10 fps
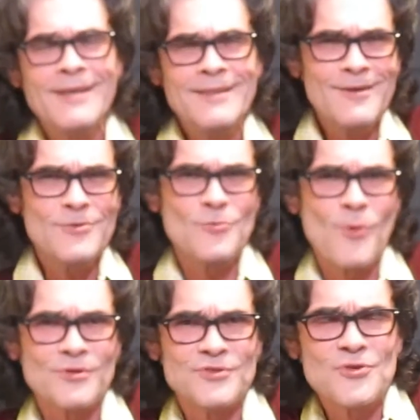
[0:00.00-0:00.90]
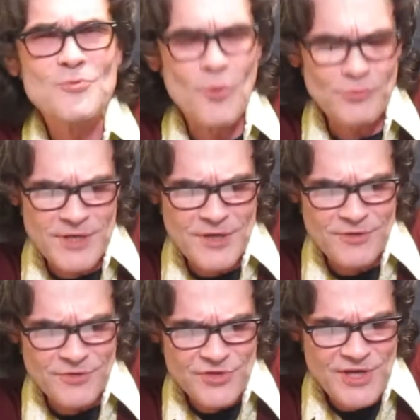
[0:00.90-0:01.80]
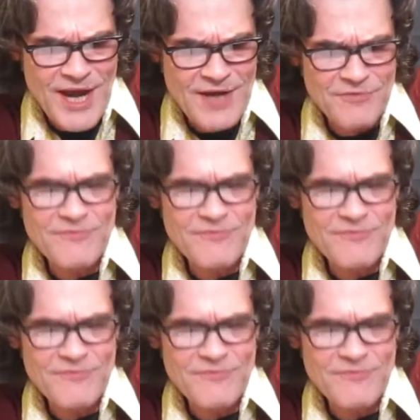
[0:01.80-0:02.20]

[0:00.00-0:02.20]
the ones who only understand